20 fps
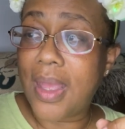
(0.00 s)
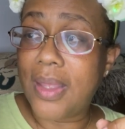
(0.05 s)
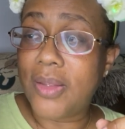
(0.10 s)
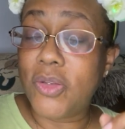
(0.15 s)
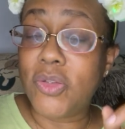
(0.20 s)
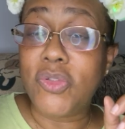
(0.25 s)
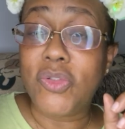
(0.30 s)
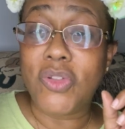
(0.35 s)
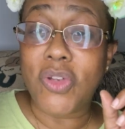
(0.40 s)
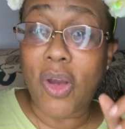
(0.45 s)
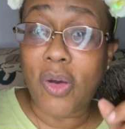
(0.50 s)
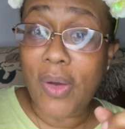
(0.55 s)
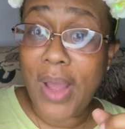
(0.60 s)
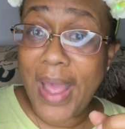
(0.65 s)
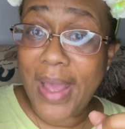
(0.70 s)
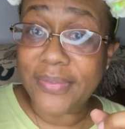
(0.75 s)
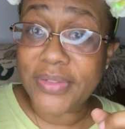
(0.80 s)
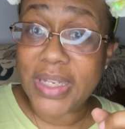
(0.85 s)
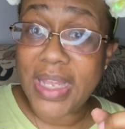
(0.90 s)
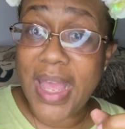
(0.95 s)
you don't
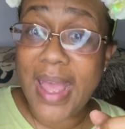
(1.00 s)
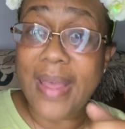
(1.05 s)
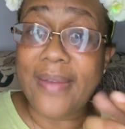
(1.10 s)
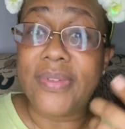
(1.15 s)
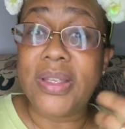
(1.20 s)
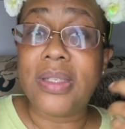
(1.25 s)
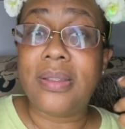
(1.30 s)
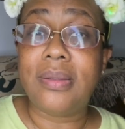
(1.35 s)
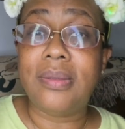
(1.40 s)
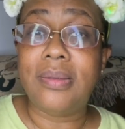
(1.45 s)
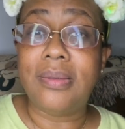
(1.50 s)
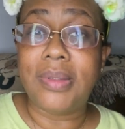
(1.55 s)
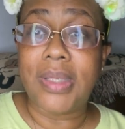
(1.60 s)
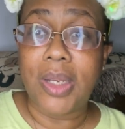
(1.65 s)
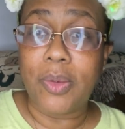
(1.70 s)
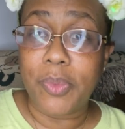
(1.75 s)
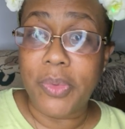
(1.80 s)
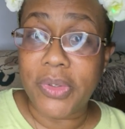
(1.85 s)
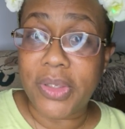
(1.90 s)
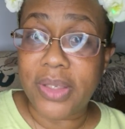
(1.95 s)
have to have it they
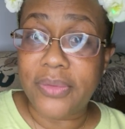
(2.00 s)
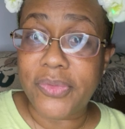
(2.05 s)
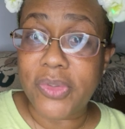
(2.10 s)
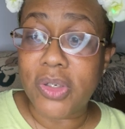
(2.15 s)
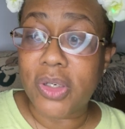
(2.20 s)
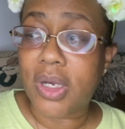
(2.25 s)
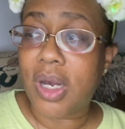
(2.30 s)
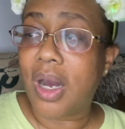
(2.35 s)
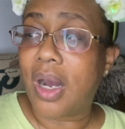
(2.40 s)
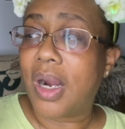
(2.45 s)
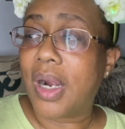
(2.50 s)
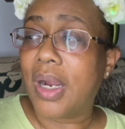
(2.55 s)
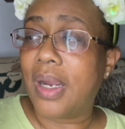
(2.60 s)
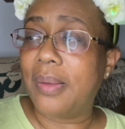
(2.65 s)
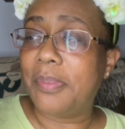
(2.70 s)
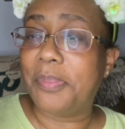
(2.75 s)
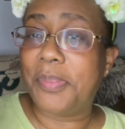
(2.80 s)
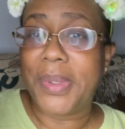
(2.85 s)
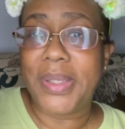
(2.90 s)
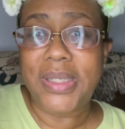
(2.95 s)
will give you a card
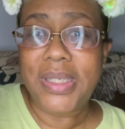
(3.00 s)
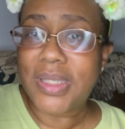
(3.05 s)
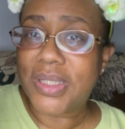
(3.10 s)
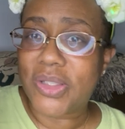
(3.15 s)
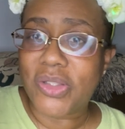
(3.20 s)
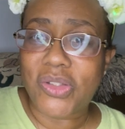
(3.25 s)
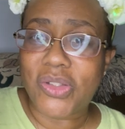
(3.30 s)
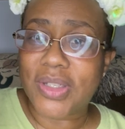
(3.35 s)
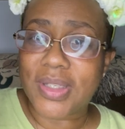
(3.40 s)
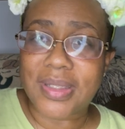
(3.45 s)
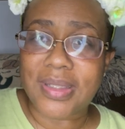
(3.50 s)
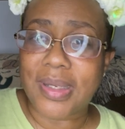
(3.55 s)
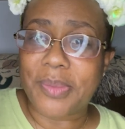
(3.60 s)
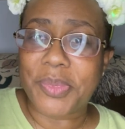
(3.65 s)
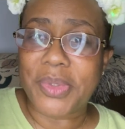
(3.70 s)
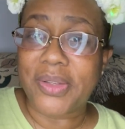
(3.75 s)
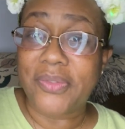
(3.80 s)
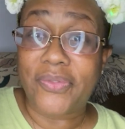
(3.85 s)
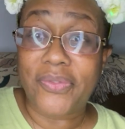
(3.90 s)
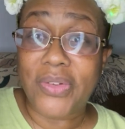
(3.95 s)
but this is just
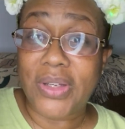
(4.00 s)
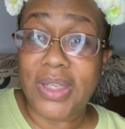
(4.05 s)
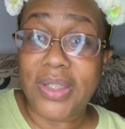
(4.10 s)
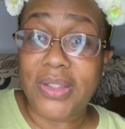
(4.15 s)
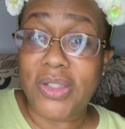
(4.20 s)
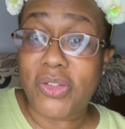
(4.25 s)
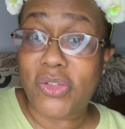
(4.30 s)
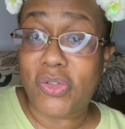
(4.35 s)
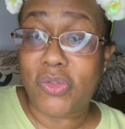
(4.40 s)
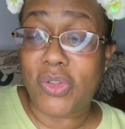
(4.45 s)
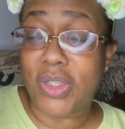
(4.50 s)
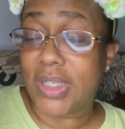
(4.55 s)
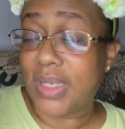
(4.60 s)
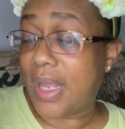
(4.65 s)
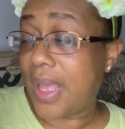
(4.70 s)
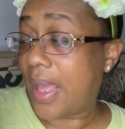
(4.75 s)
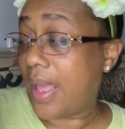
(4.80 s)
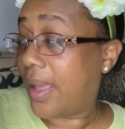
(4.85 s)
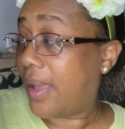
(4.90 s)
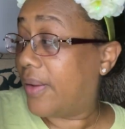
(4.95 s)
something fun that you can
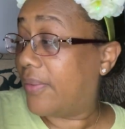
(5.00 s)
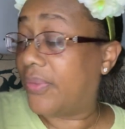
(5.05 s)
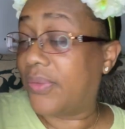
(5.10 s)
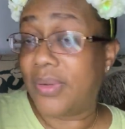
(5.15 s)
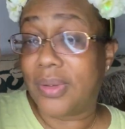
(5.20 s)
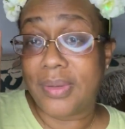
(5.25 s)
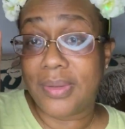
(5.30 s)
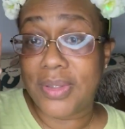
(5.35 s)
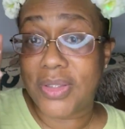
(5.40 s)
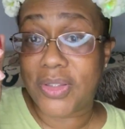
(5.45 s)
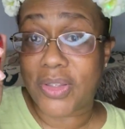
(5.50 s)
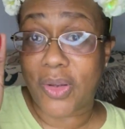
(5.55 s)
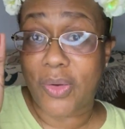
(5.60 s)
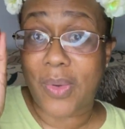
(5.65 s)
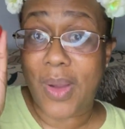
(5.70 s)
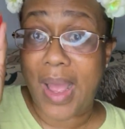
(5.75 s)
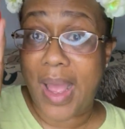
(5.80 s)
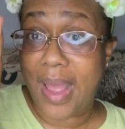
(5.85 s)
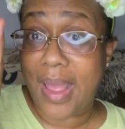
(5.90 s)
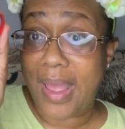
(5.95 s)
have so
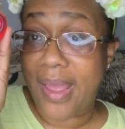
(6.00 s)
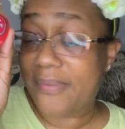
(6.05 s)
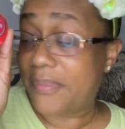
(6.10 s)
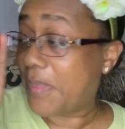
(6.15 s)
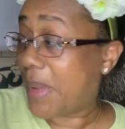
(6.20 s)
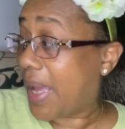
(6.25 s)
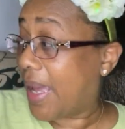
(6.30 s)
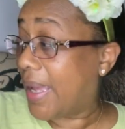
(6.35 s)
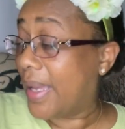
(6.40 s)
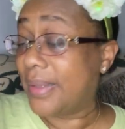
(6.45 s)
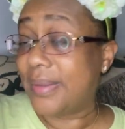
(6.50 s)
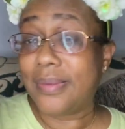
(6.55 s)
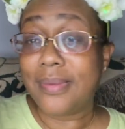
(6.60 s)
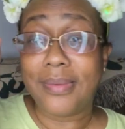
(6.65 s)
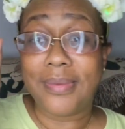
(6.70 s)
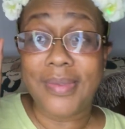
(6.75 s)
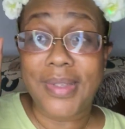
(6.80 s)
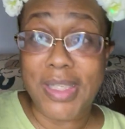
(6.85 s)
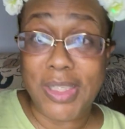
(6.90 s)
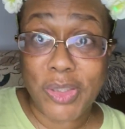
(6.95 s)
i have mine
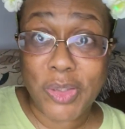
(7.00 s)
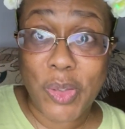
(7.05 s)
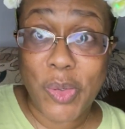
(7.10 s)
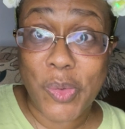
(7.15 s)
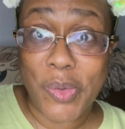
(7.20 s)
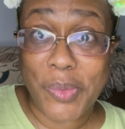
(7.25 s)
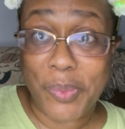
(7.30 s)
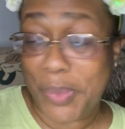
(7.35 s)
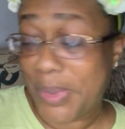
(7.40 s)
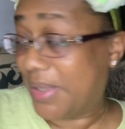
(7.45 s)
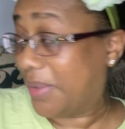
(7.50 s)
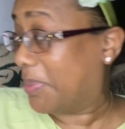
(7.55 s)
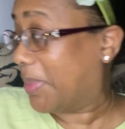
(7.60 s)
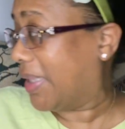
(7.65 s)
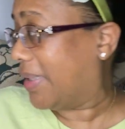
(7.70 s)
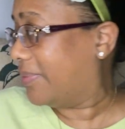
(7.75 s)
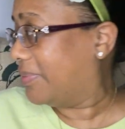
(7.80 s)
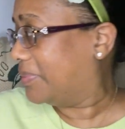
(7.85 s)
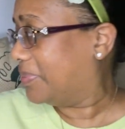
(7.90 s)
it's going with me